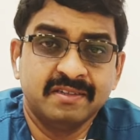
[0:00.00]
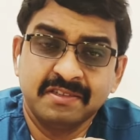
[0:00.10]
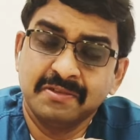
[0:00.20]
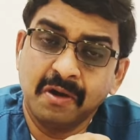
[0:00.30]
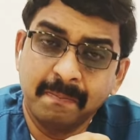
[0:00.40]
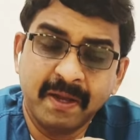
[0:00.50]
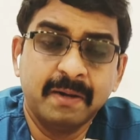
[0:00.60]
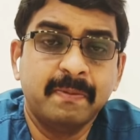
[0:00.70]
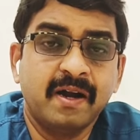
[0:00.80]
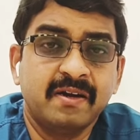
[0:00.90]
This is called
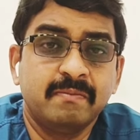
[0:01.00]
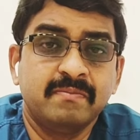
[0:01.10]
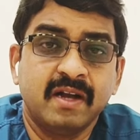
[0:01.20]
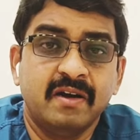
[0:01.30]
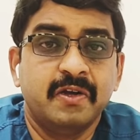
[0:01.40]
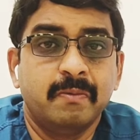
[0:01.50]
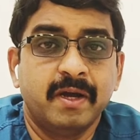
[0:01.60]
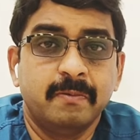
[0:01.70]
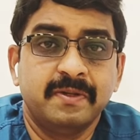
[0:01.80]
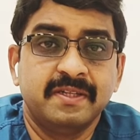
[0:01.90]
peripartum
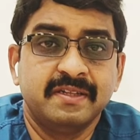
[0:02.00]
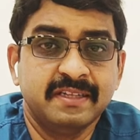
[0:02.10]
cardiomyopathy.